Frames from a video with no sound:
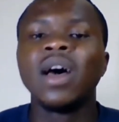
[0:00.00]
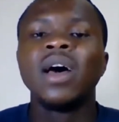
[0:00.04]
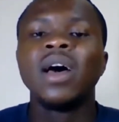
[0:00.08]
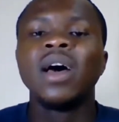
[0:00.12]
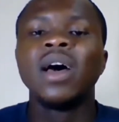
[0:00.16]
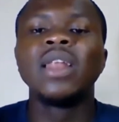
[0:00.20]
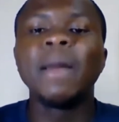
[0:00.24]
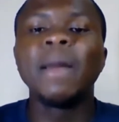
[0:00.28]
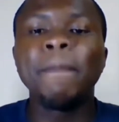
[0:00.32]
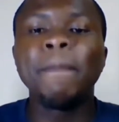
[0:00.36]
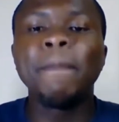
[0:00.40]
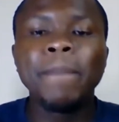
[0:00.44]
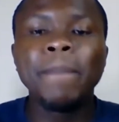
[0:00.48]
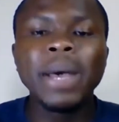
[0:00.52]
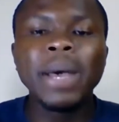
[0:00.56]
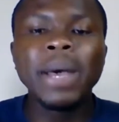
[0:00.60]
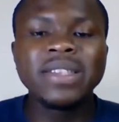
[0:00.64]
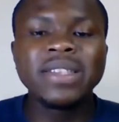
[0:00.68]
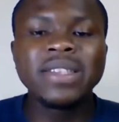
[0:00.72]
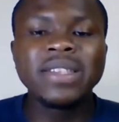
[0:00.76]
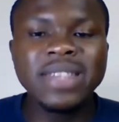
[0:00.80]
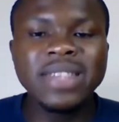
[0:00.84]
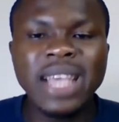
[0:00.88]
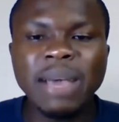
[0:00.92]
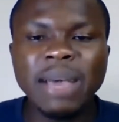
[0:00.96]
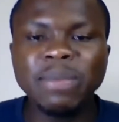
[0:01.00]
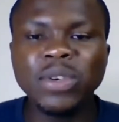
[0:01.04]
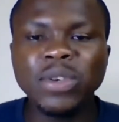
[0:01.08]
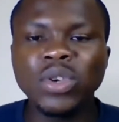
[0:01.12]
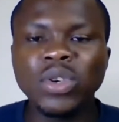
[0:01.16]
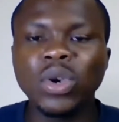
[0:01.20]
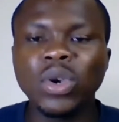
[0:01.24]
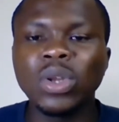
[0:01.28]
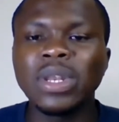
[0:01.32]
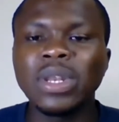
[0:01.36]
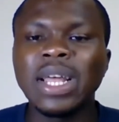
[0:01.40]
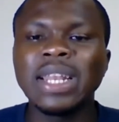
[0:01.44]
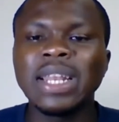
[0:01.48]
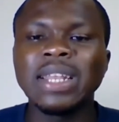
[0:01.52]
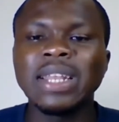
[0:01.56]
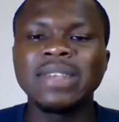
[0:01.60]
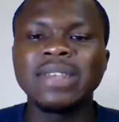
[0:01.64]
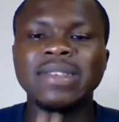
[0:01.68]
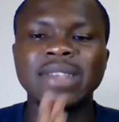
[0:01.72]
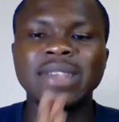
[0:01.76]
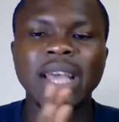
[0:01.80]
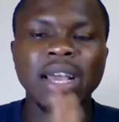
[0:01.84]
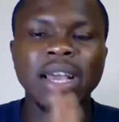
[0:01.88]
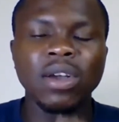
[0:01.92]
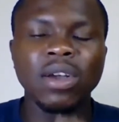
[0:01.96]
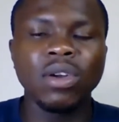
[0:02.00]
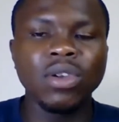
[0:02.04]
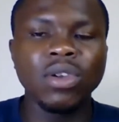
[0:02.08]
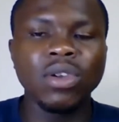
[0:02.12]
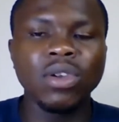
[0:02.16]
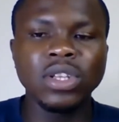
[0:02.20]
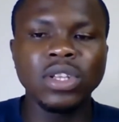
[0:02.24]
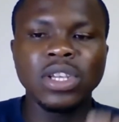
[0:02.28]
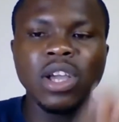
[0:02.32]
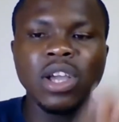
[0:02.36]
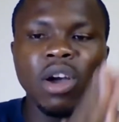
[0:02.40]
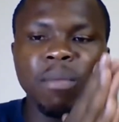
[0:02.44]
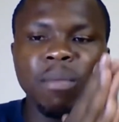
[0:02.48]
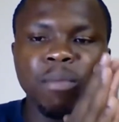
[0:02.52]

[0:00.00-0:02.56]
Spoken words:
the perception that the psychological